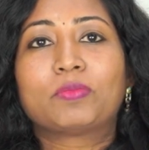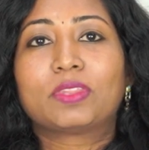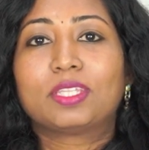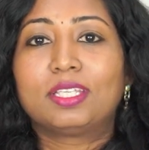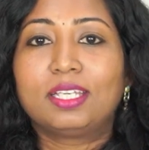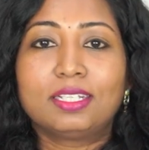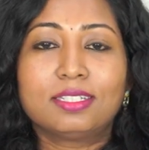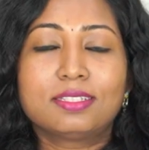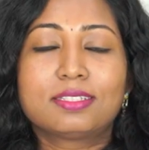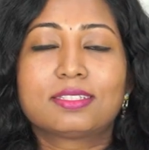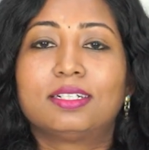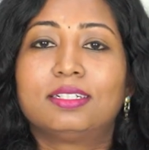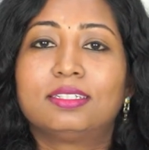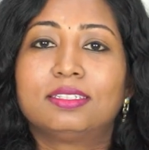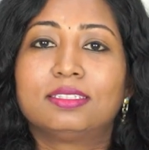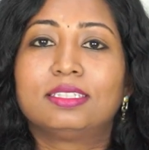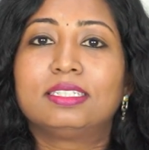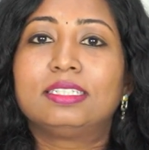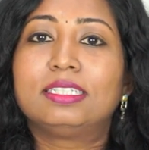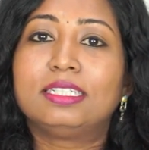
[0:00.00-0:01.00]
yes,
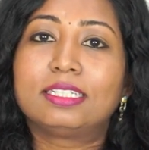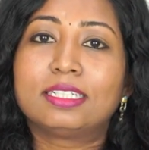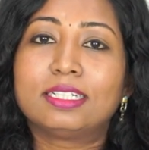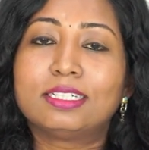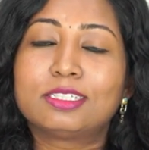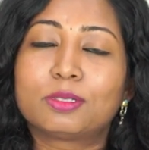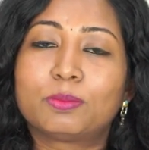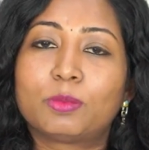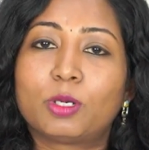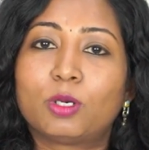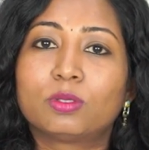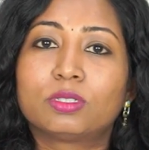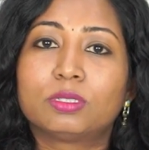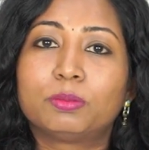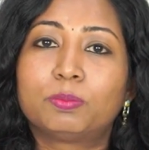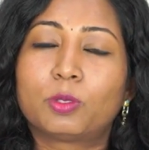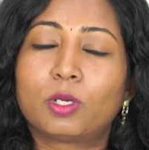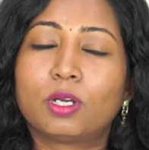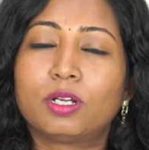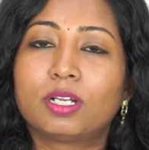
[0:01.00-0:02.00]
the details about
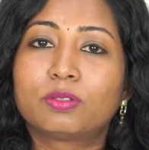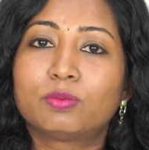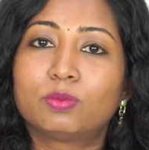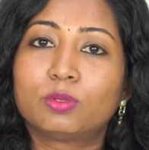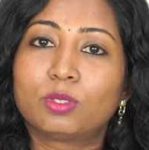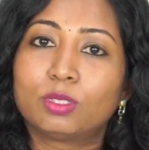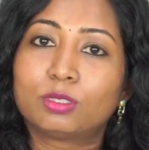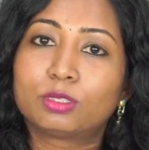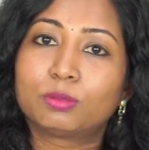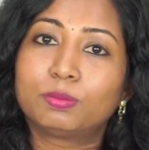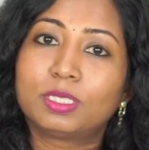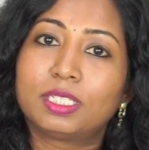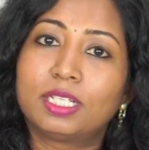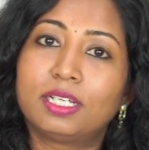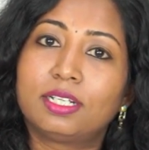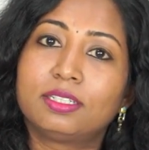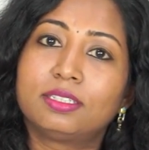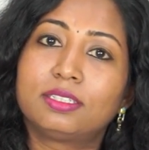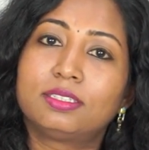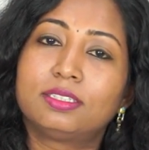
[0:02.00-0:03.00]
the product would also be
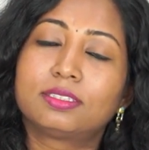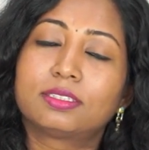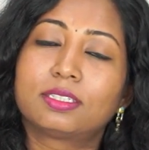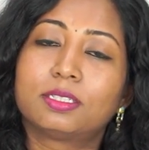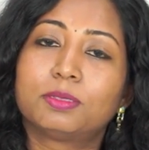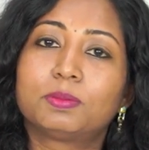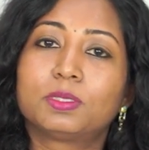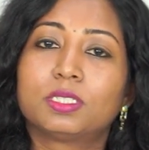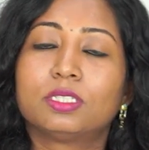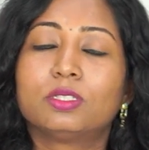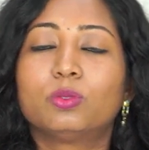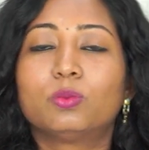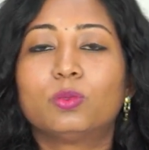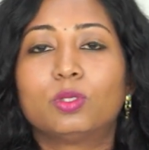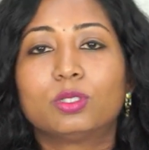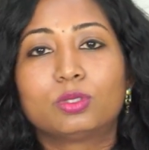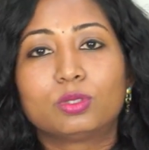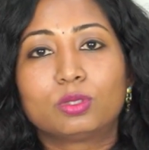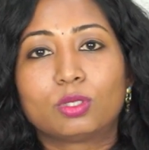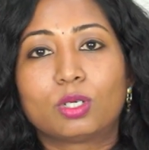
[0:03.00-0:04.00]
there in the description. You
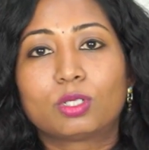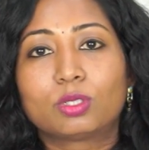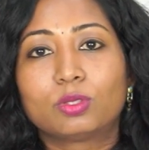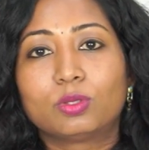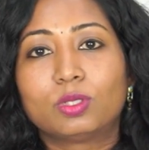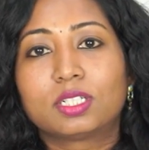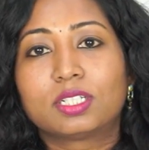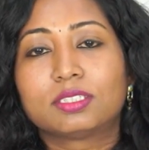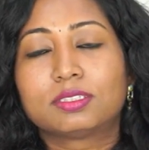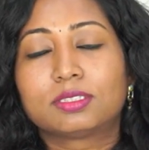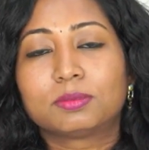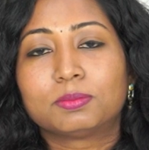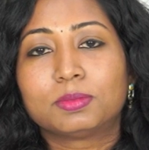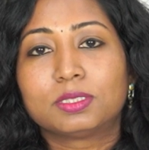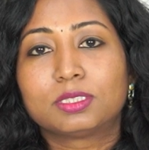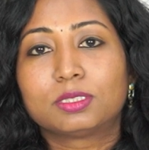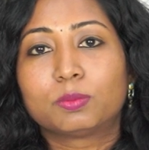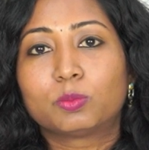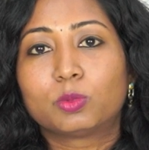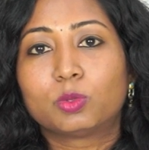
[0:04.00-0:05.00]
want to talk to our
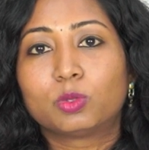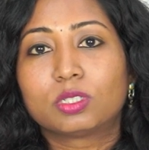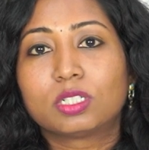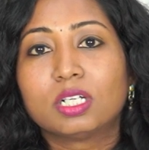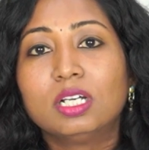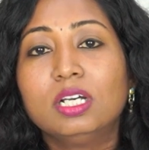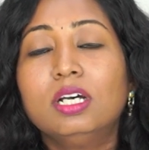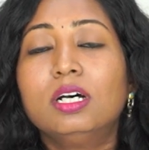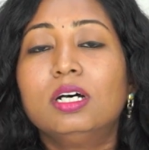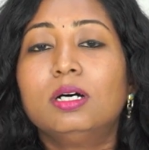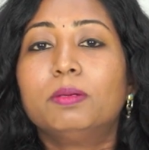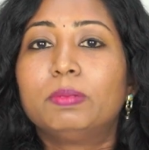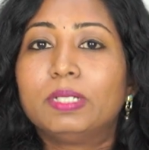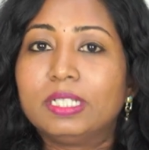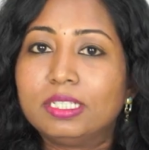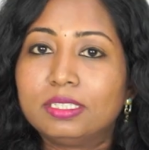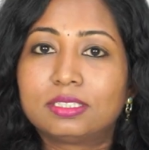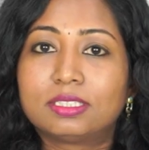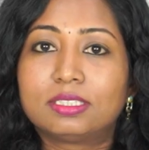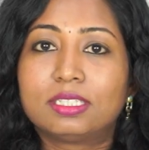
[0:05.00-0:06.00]
customer support,
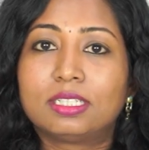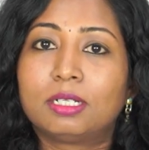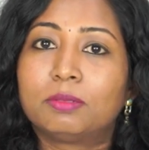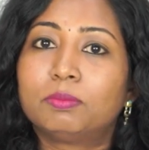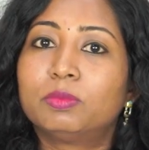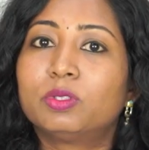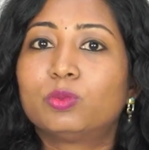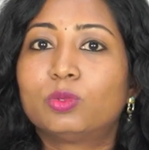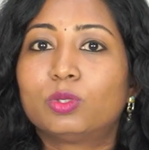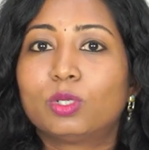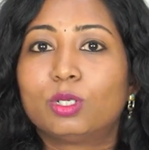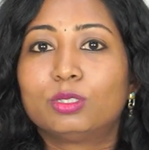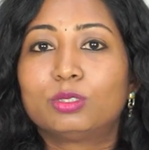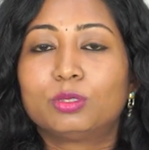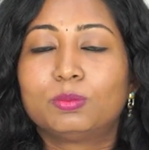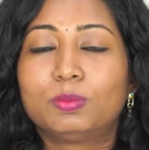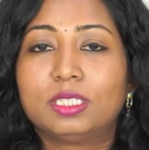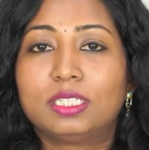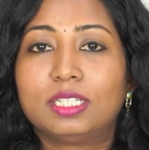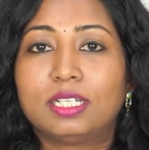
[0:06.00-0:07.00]
please, the number would
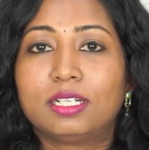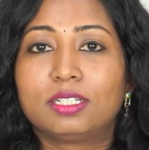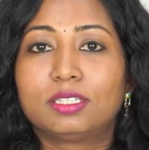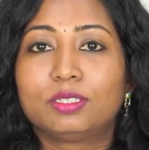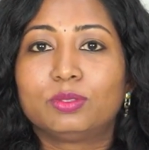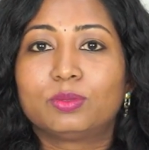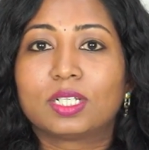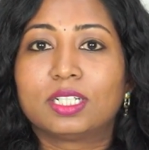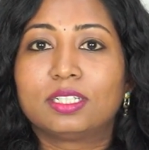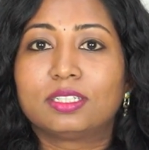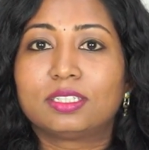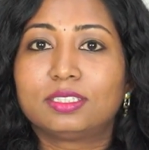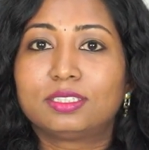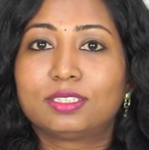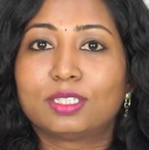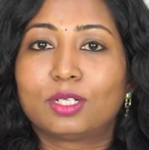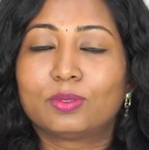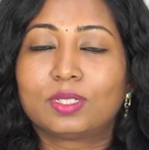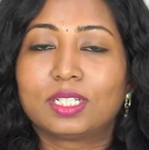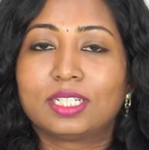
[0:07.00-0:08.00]
also be there. You can
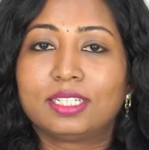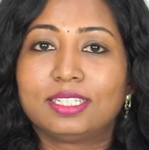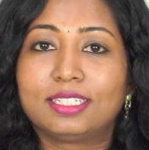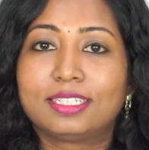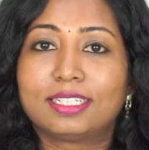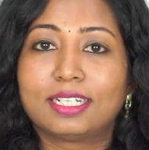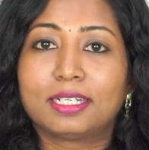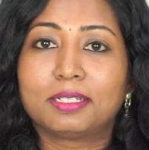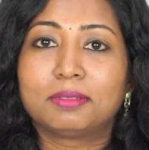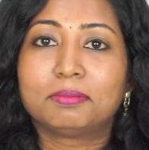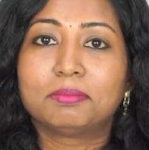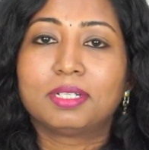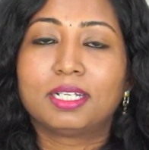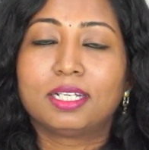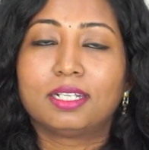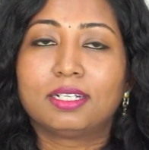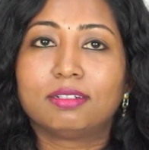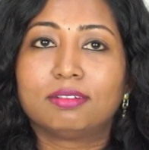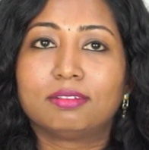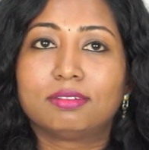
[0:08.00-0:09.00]
reach out anytime.
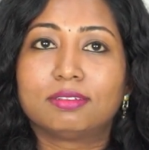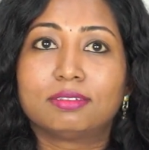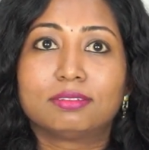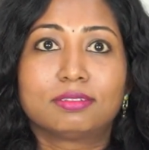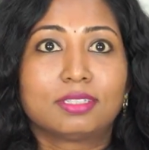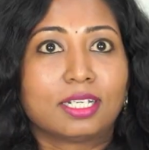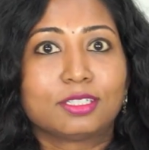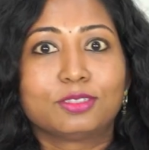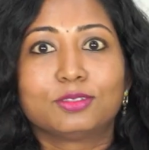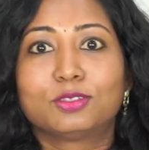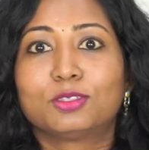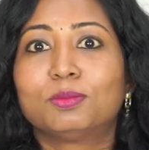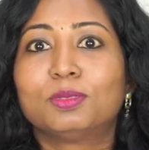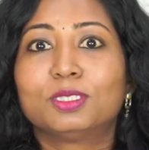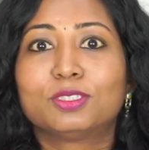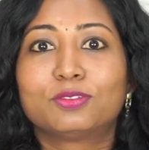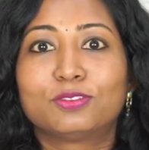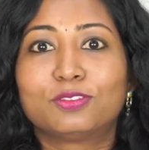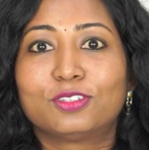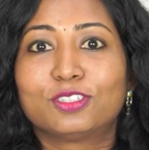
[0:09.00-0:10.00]
And thank you so
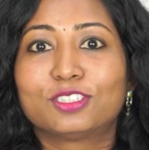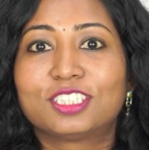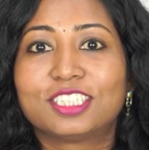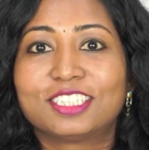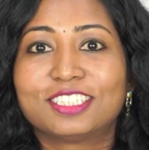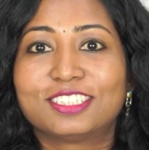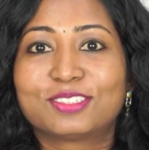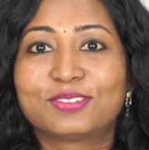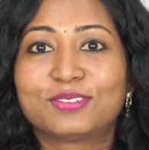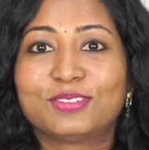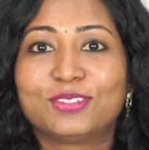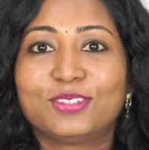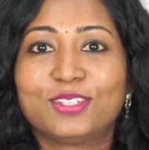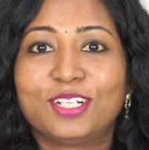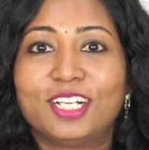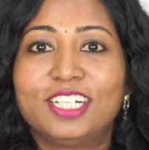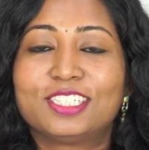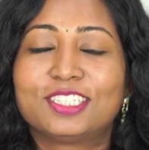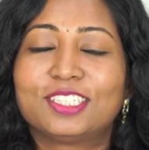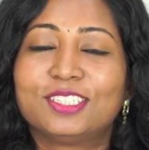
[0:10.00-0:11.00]
much for watching this video.
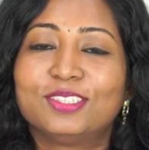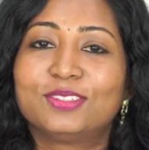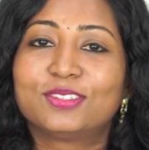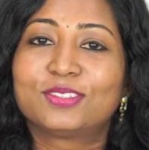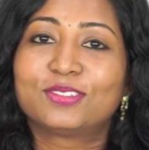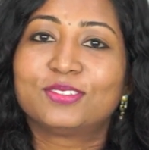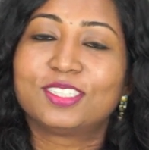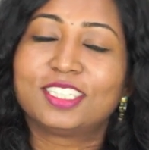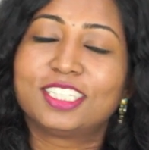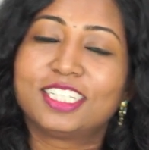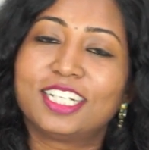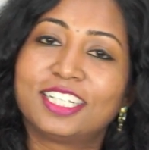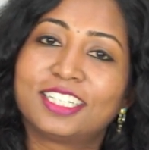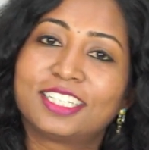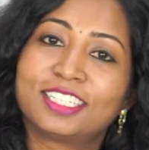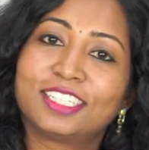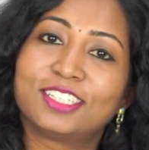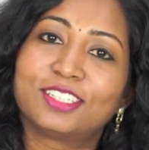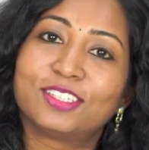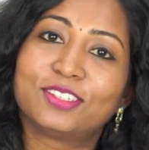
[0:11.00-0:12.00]
I'll see you soon in
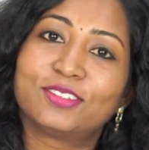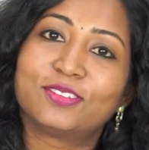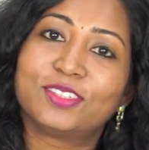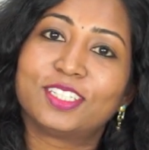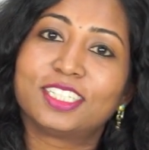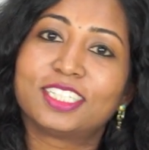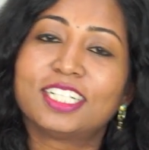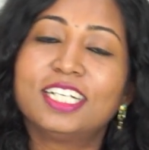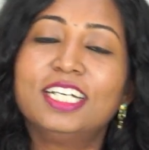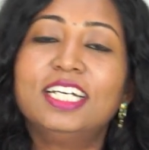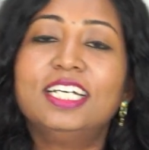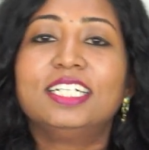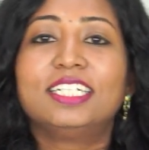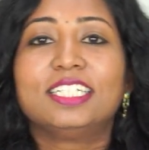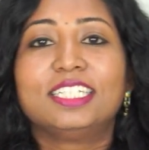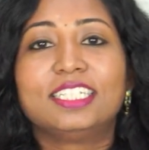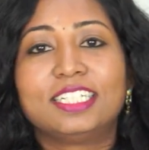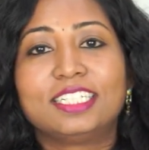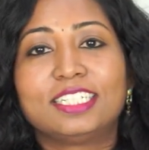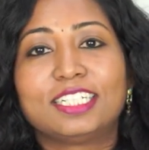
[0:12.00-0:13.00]
yet another one.
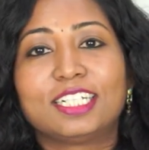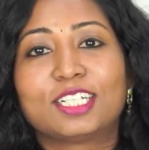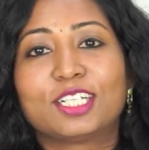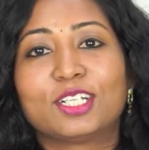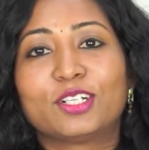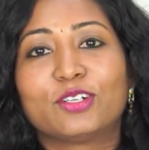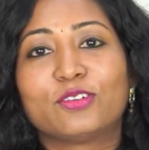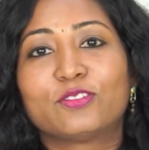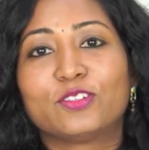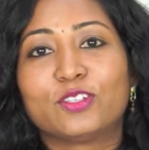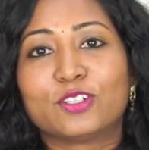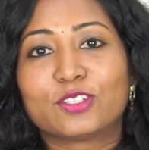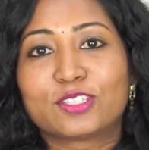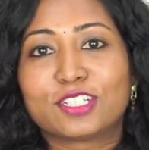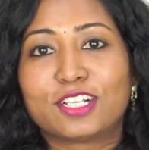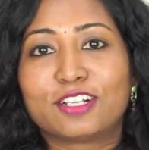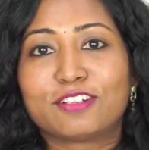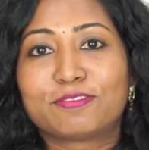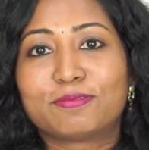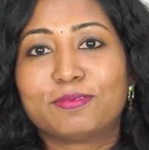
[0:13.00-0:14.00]
Till then, take care of
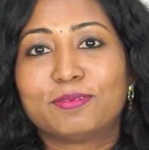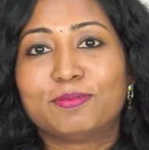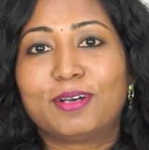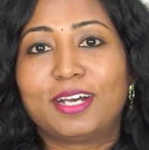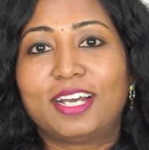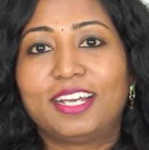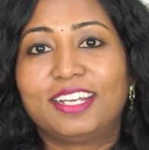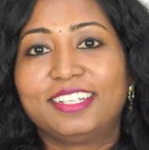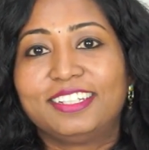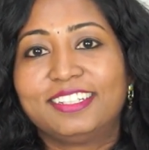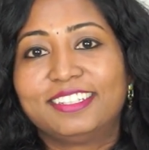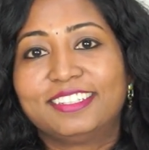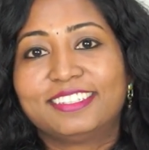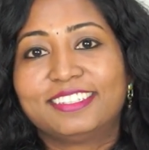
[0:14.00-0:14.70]
yourself. Bye